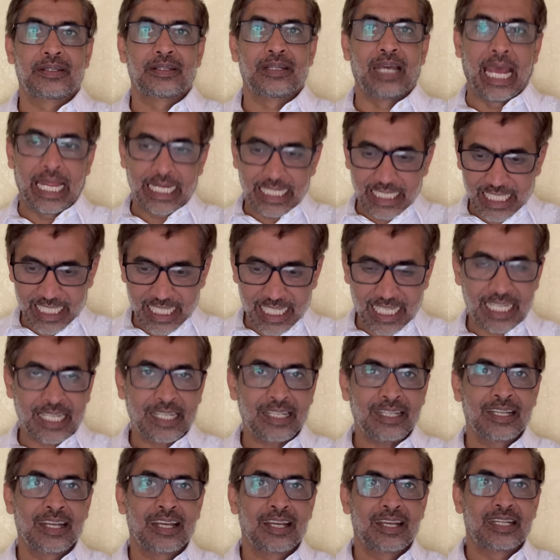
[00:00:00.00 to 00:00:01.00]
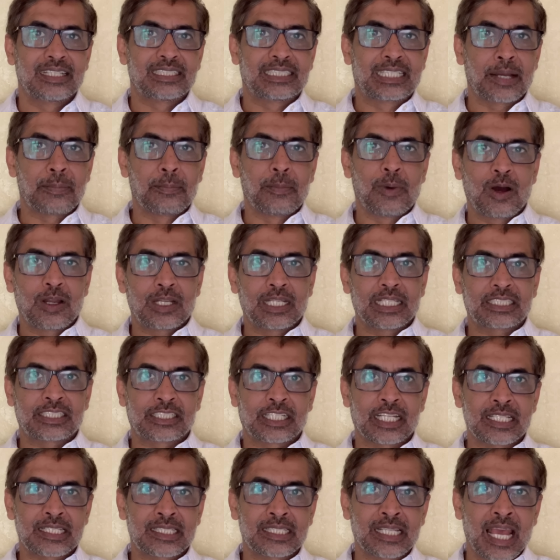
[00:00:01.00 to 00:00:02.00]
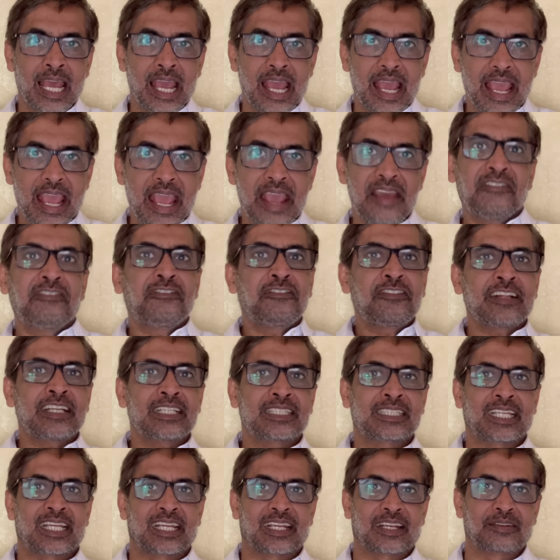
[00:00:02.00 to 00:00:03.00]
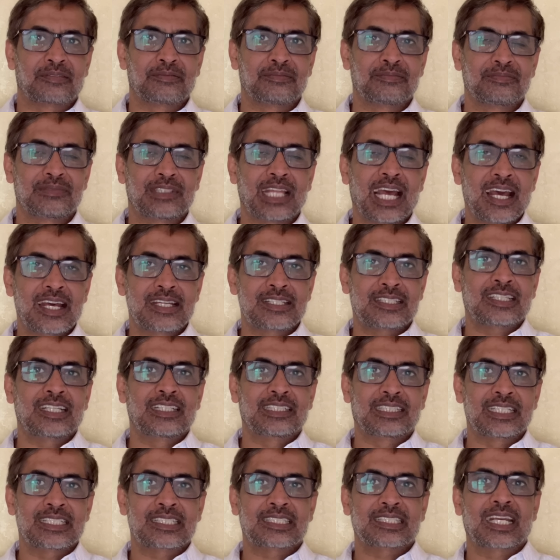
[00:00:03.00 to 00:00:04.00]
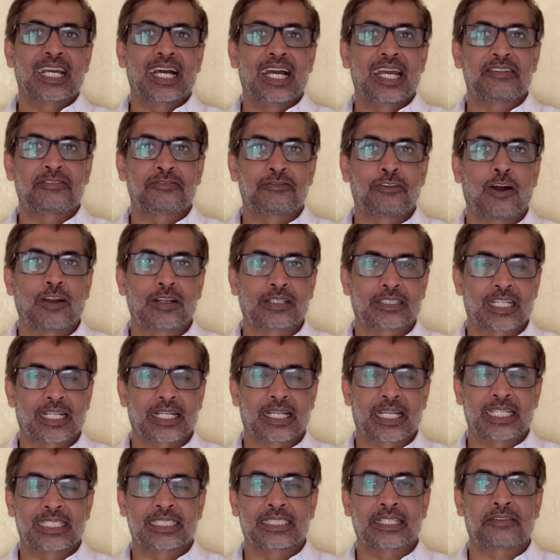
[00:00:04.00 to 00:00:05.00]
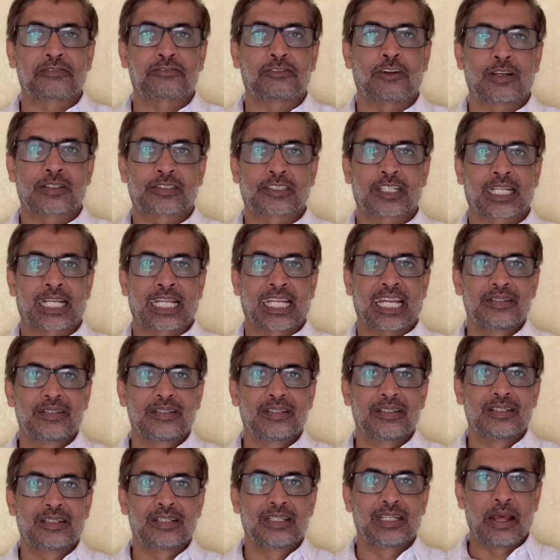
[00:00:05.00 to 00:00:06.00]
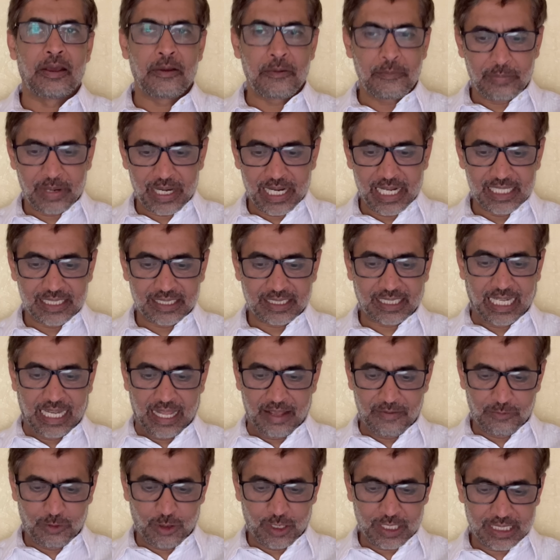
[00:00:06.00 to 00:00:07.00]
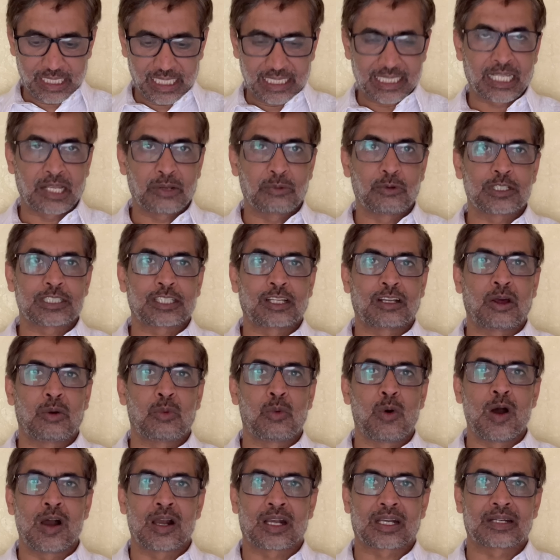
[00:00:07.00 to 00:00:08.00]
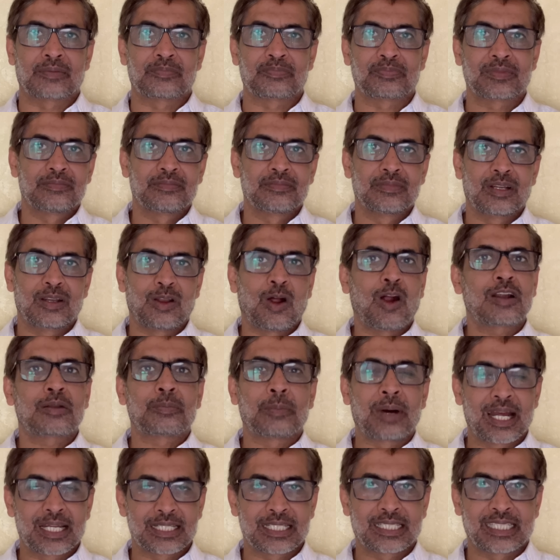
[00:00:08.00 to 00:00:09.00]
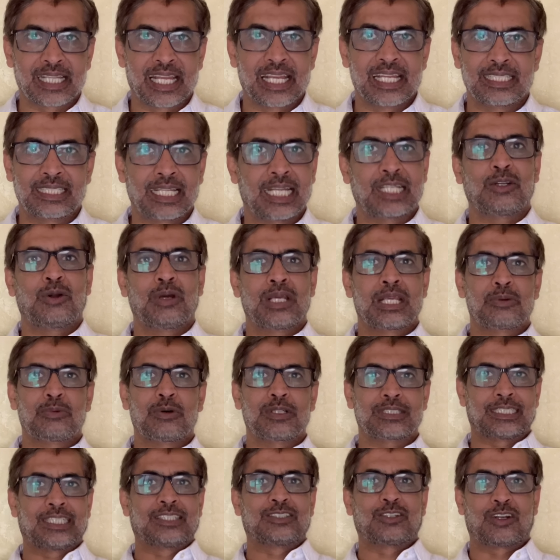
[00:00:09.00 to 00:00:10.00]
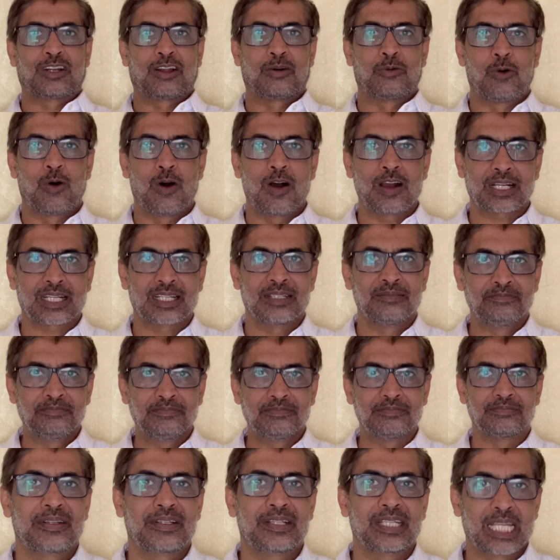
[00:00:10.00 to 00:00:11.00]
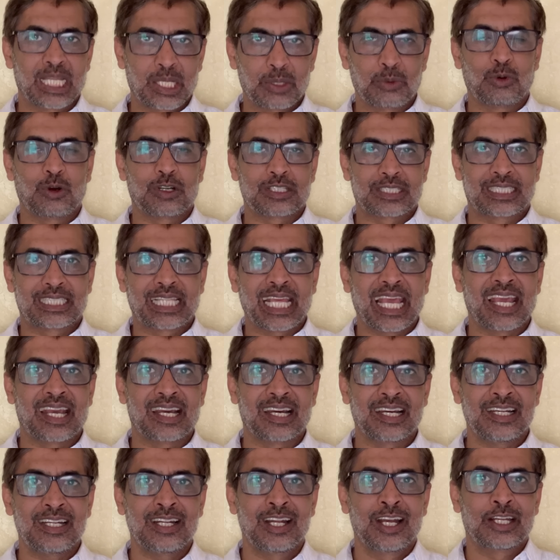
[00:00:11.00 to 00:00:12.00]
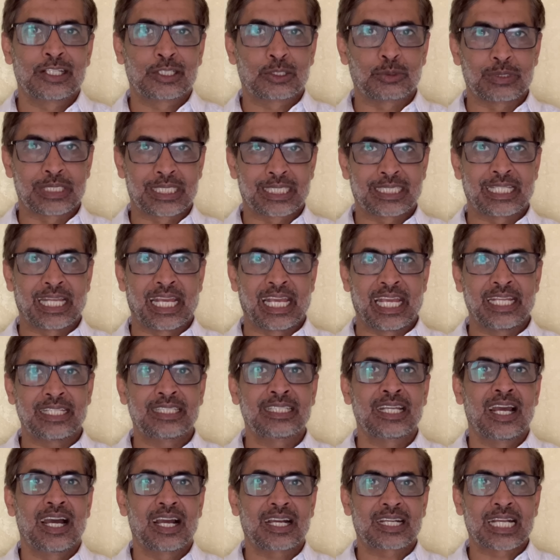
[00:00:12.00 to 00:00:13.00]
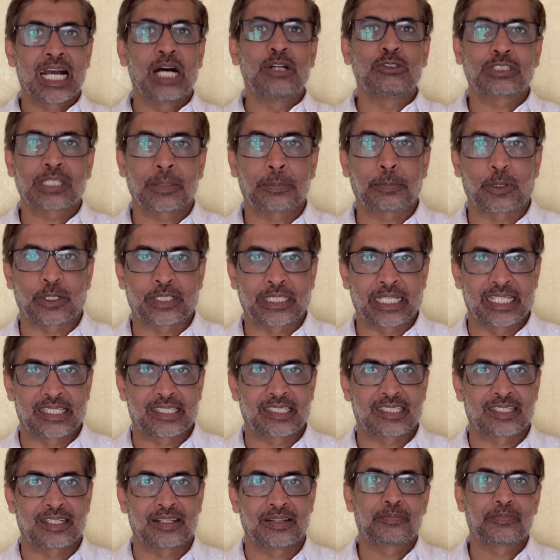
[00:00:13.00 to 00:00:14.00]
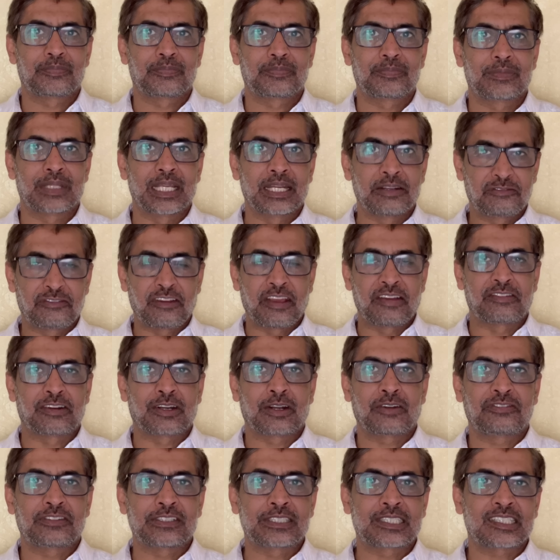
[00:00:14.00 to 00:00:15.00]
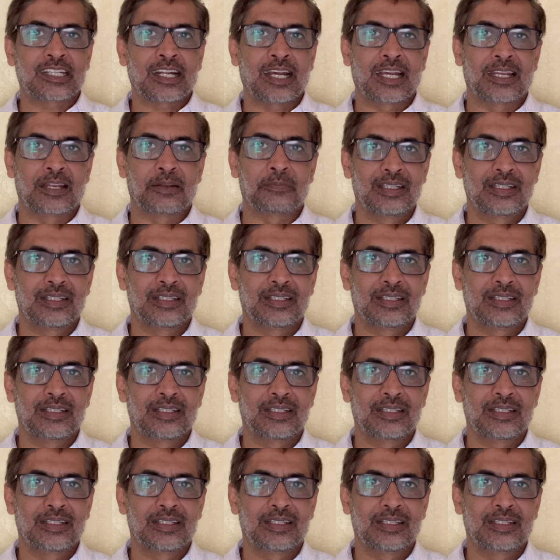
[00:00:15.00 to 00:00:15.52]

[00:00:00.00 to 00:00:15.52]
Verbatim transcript: And he demolishes everything that this guy Falter, Gideon Falter, claimed. Remember, his claim was that he was on a walk. Lord Mann says that no, he wasn't on a walk. He was there to stage a counter-protest in favor of Israel.